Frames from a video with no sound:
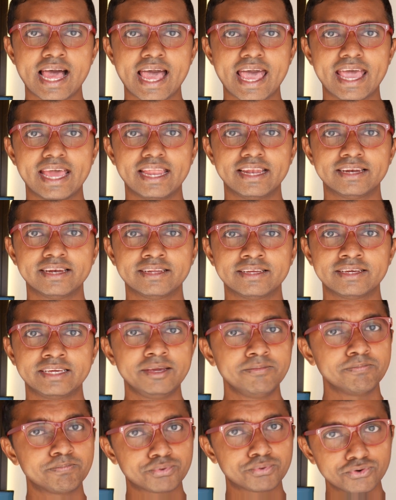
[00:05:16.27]
and
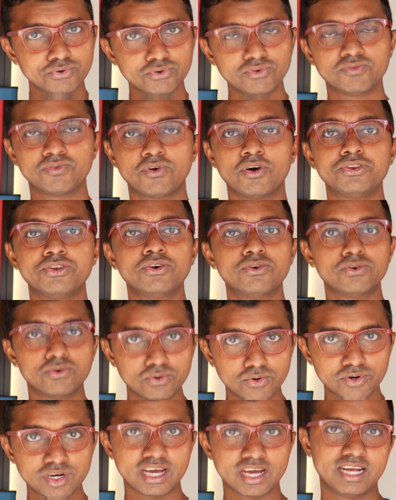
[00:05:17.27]
improve on your
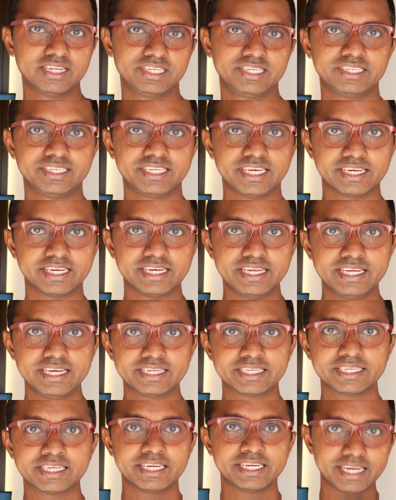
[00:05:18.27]
own answer
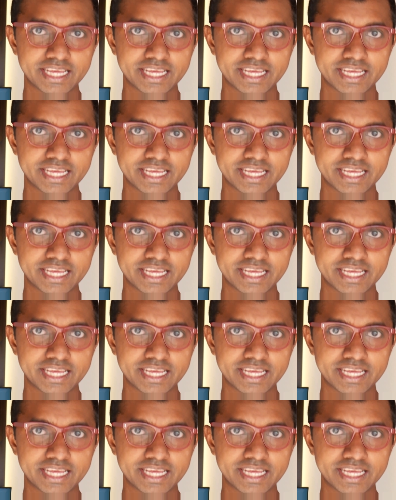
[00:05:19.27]
techniques,